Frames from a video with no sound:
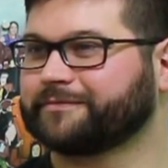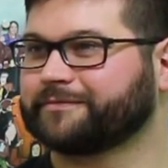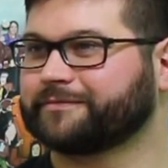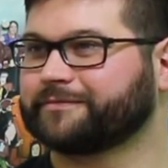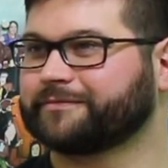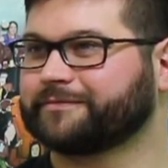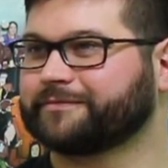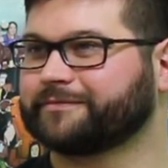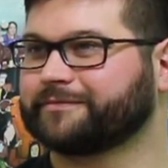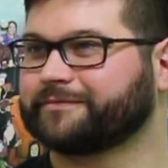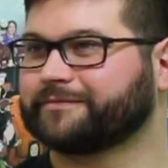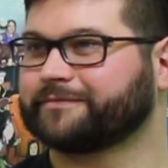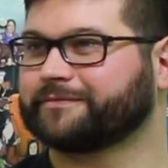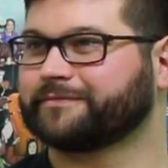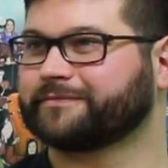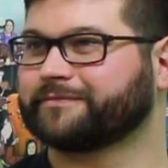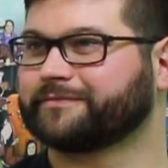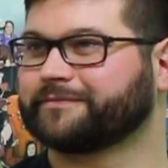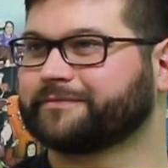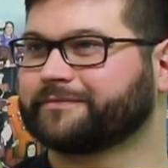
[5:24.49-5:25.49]

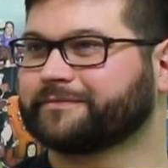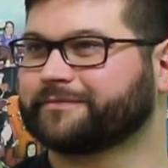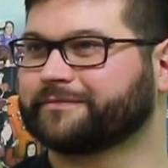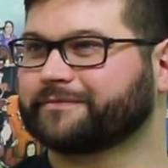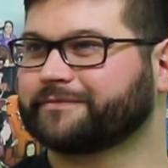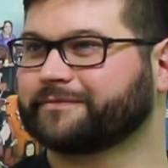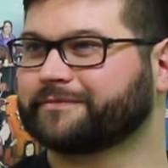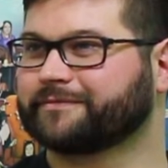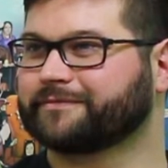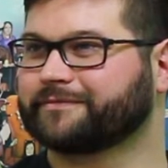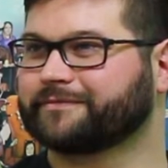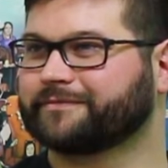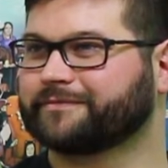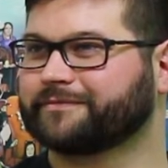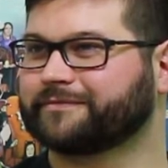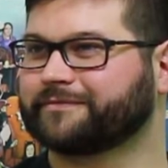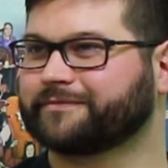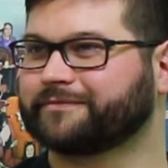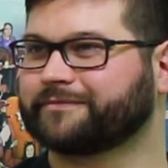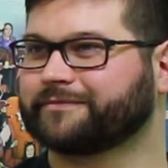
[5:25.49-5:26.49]

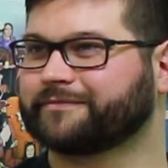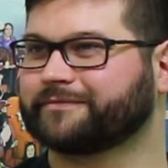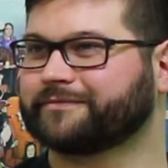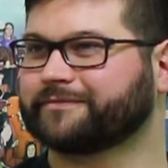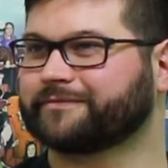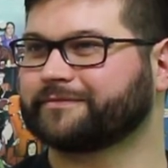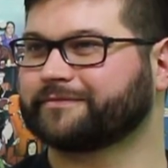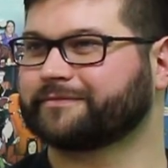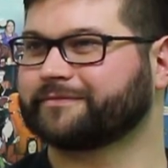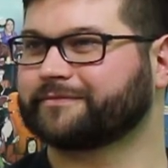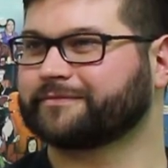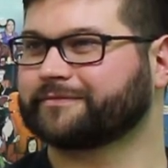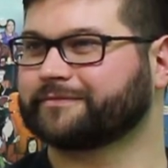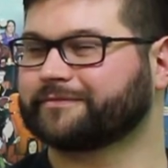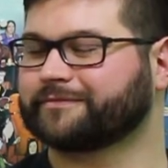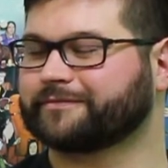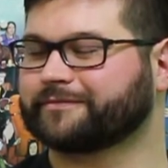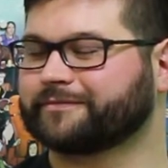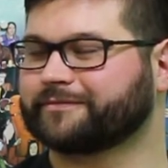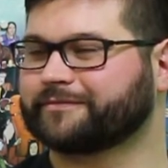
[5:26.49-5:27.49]

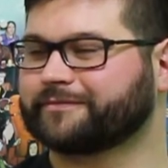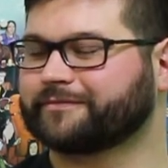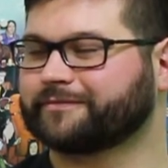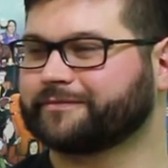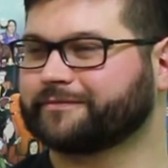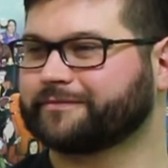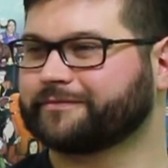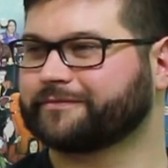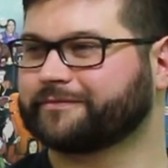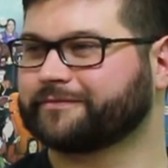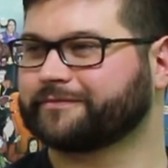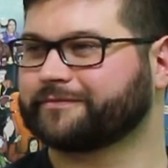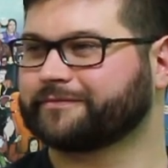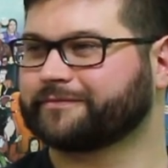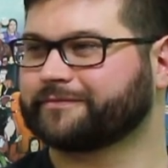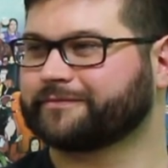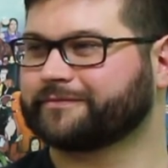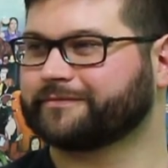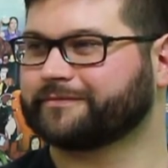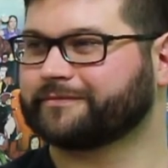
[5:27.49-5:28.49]

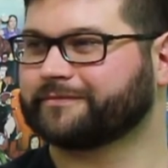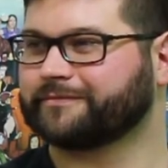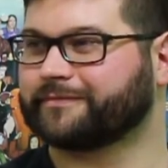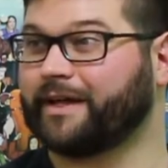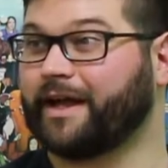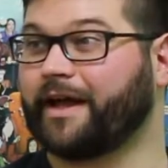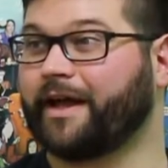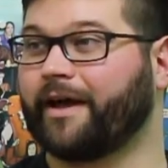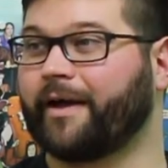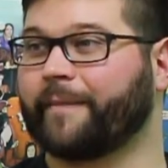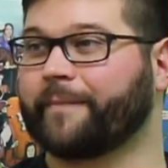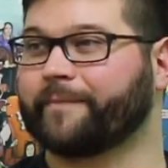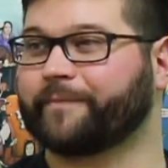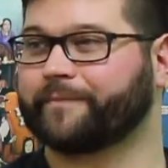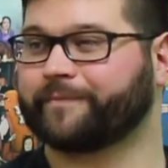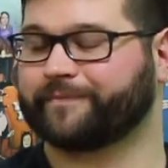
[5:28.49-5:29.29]
[no speech]